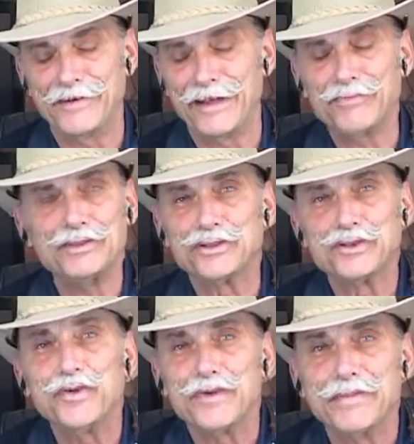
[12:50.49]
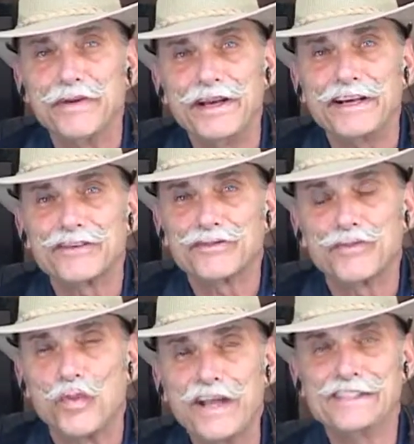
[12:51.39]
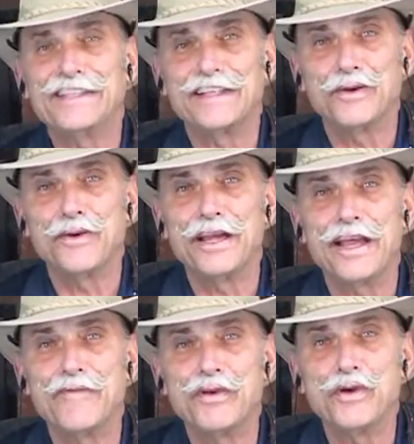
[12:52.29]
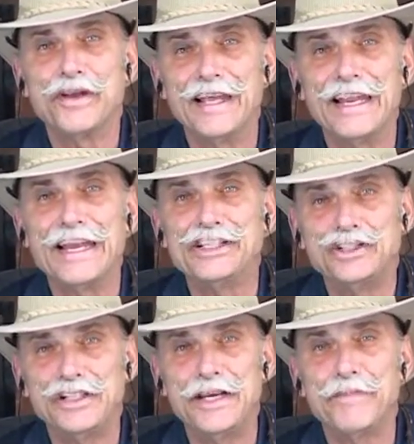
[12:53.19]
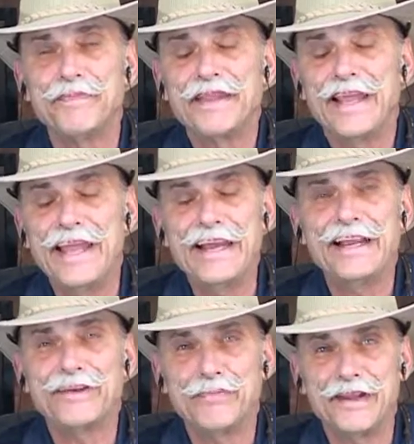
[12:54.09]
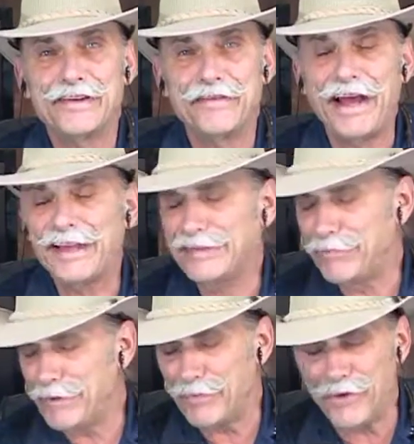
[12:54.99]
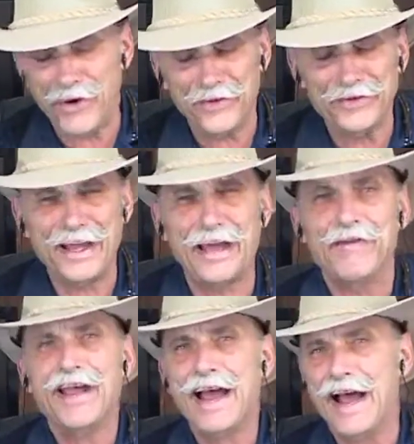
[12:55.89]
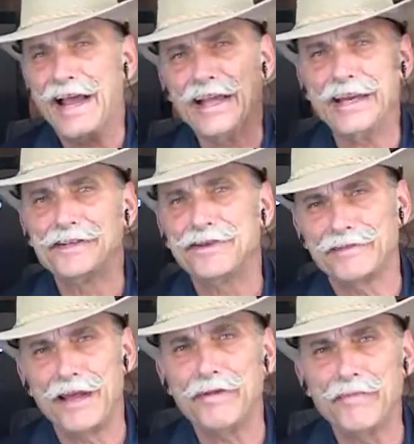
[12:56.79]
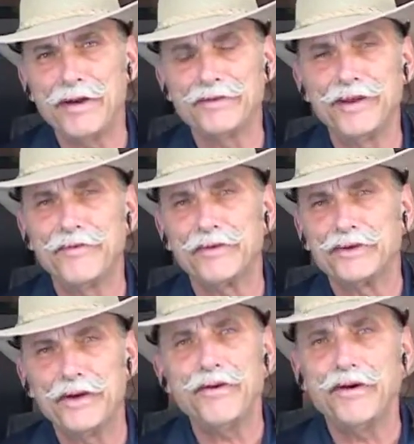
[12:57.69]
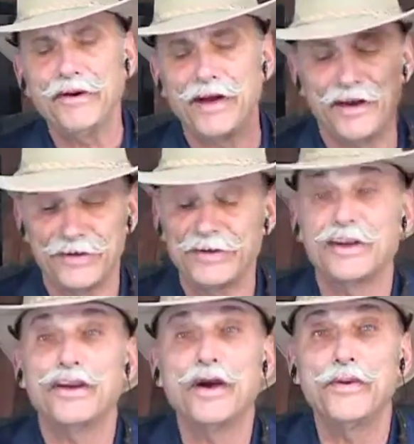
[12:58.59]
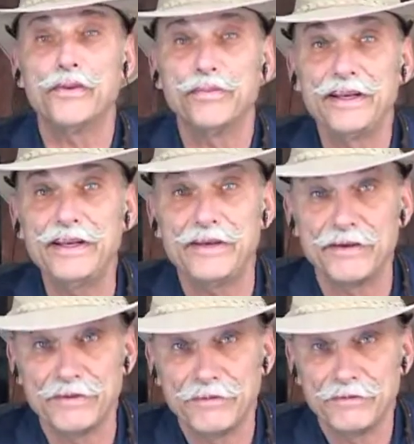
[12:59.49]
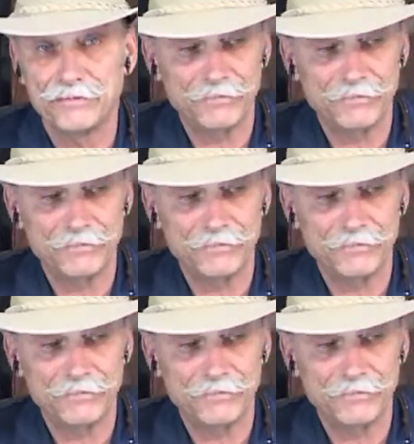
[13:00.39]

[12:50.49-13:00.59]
That's what you're doing with your money is wasting it away if you get a cheap, inexpensive. I see people all the time. I can get a timing belt done for two hundred dollars. I say go, please.